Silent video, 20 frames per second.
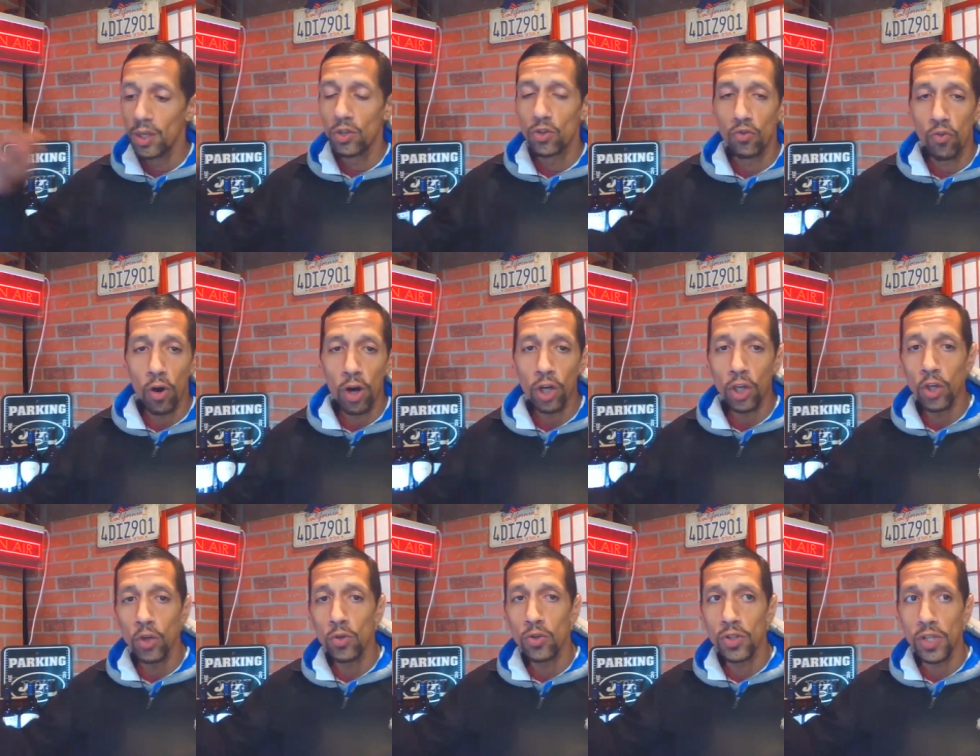Drug
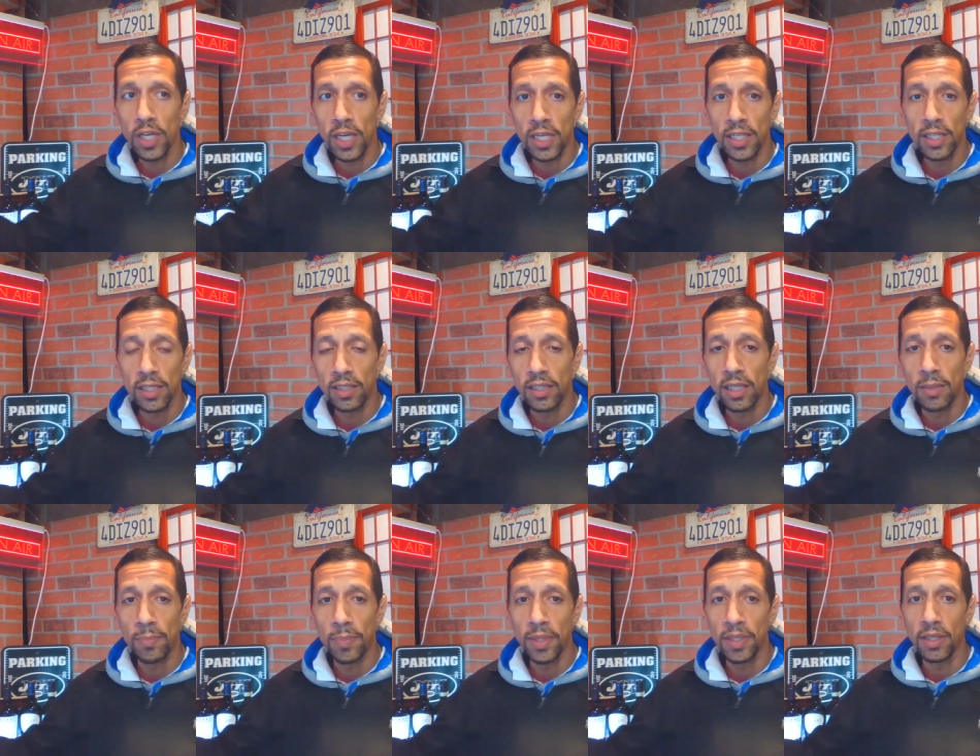use in the
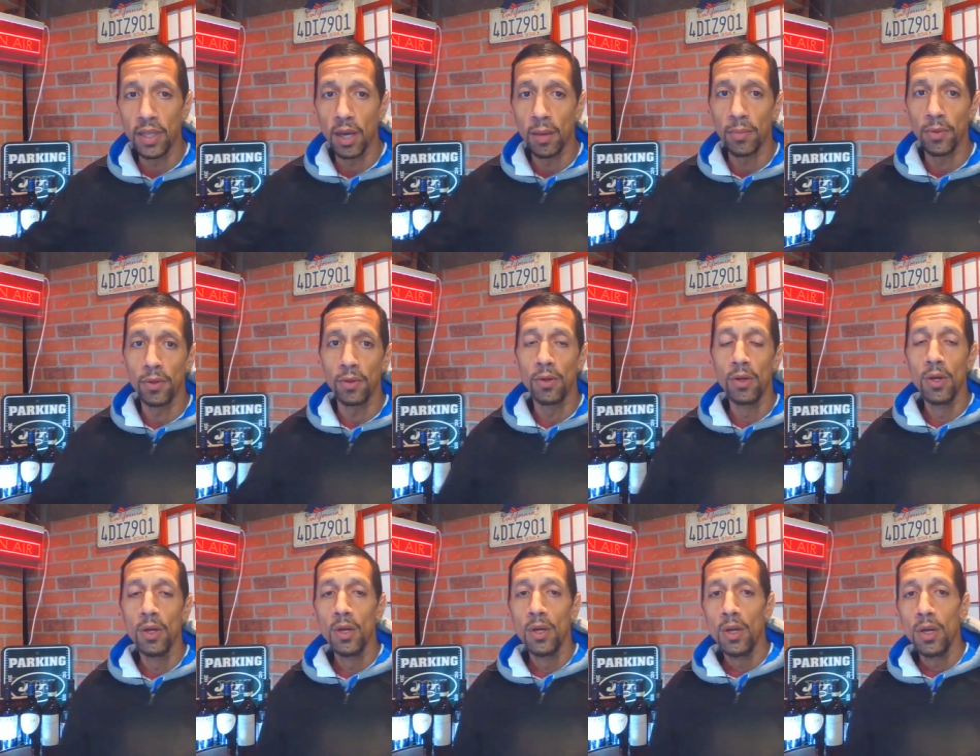DPW.
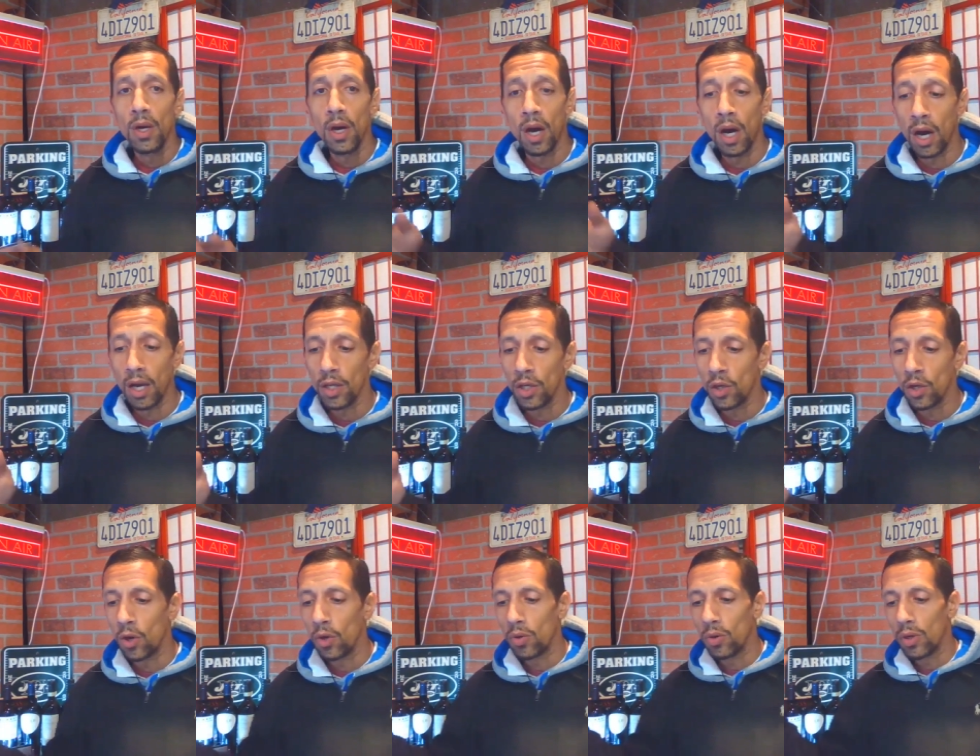Uh, you
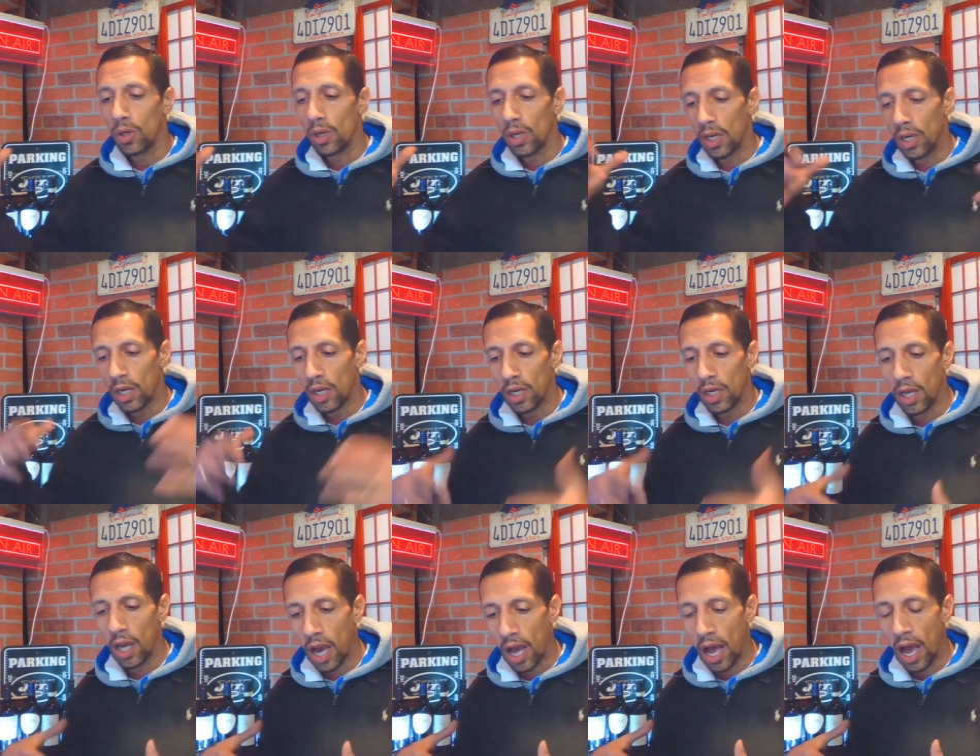know,
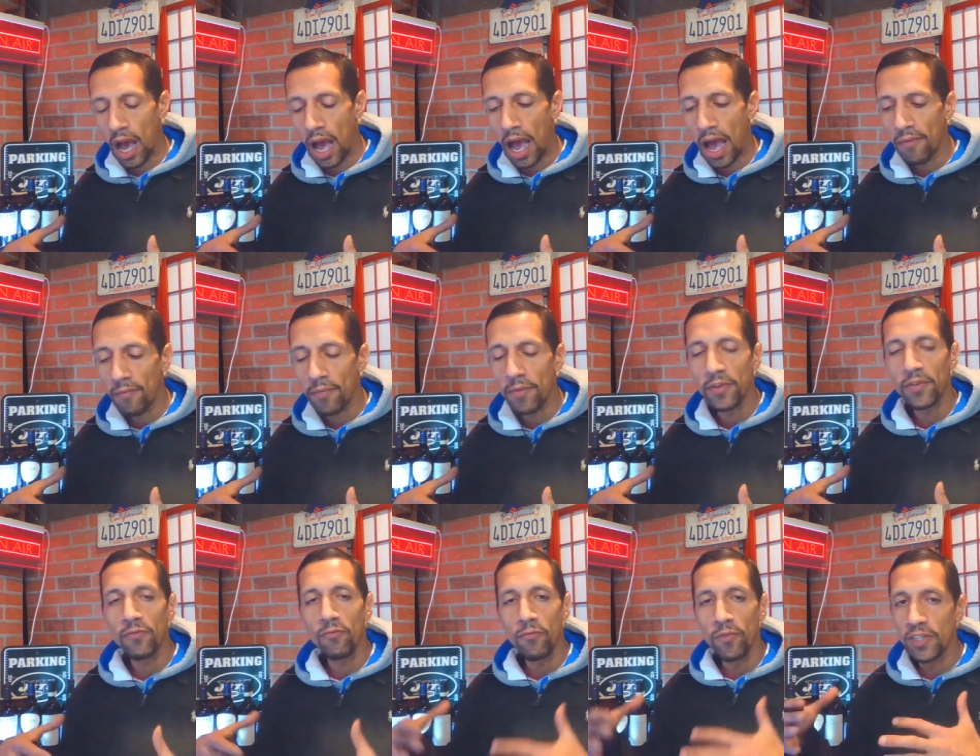I have been
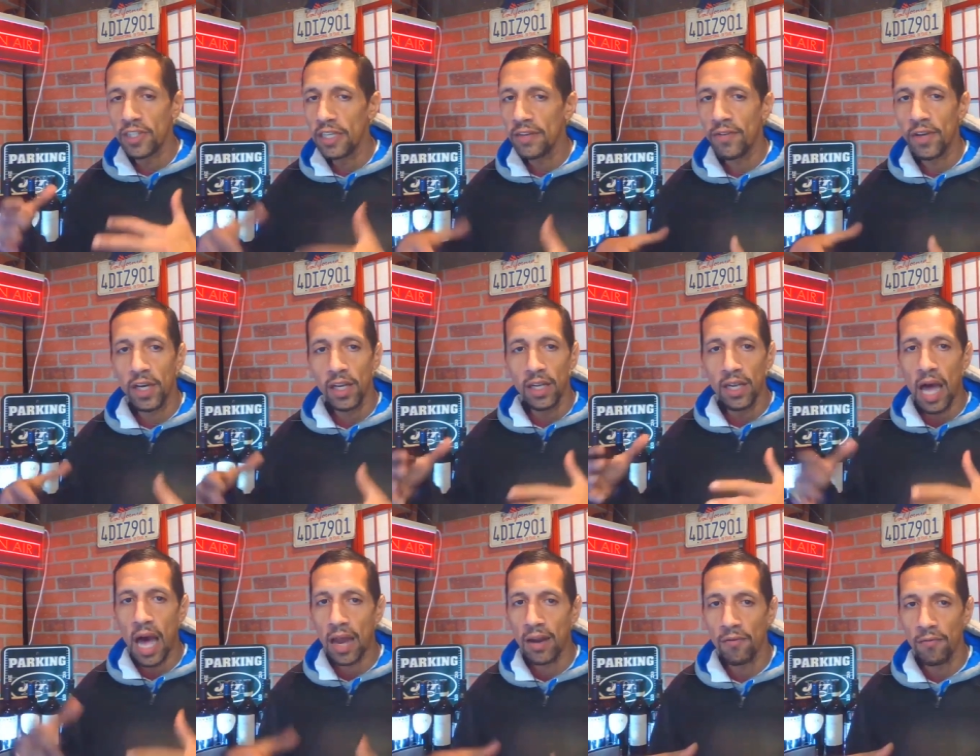receiving a
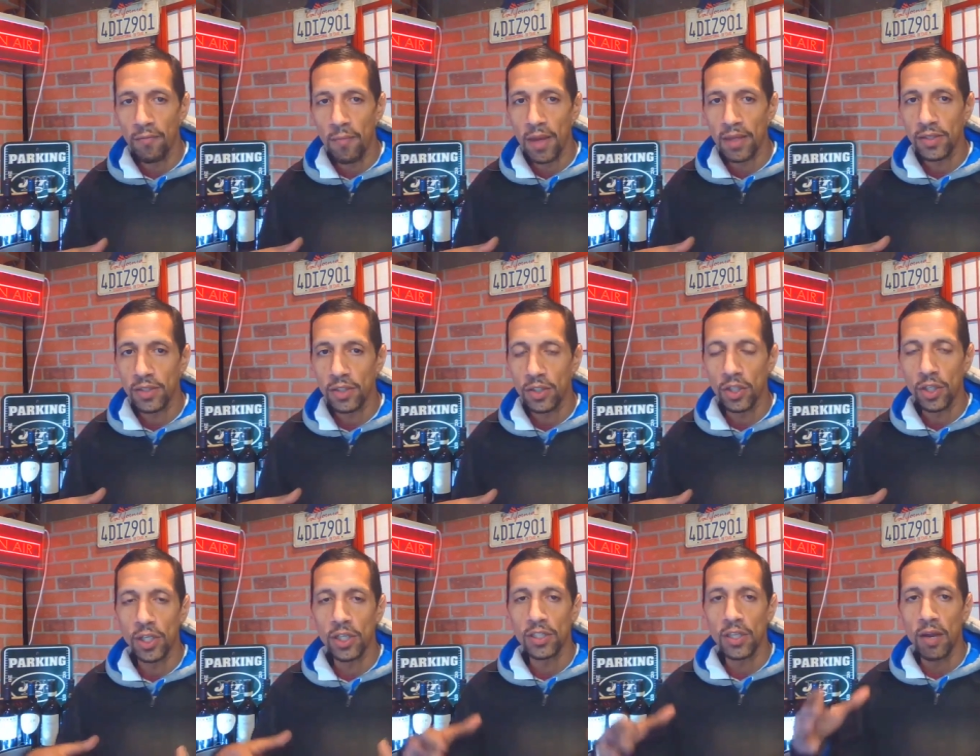lot of messages.